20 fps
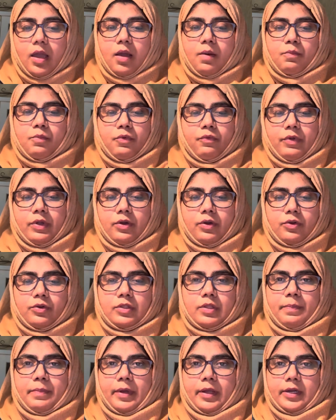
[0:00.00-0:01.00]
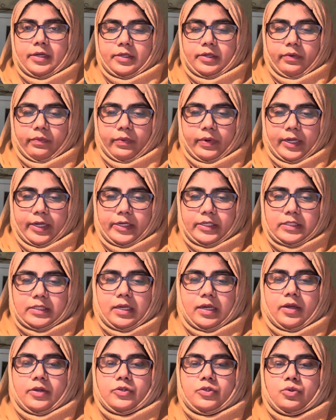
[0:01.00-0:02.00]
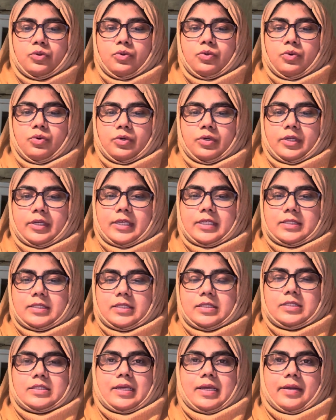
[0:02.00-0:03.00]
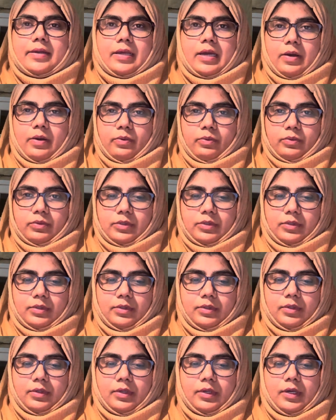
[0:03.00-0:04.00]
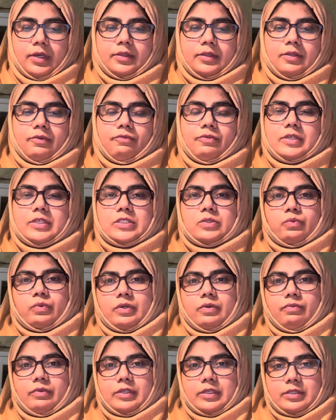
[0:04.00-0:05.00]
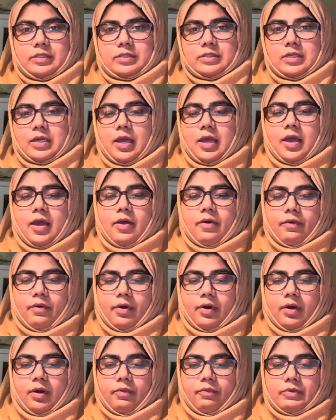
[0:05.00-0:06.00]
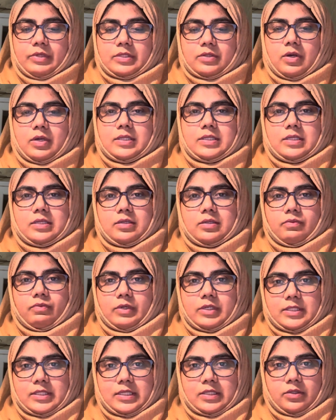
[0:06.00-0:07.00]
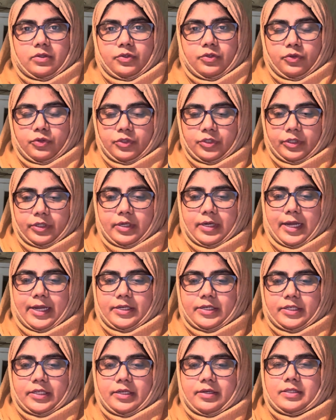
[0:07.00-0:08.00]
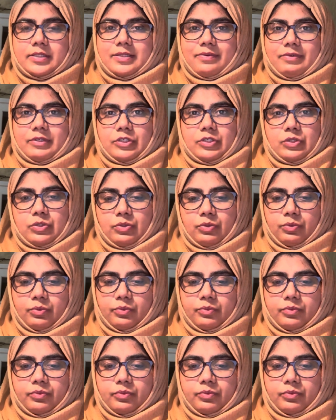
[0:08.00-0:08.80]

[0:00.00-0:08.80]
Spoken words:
Moving on to the parental rights, two court cases stand out. The first one is Wisconsin versus Yoder 1972,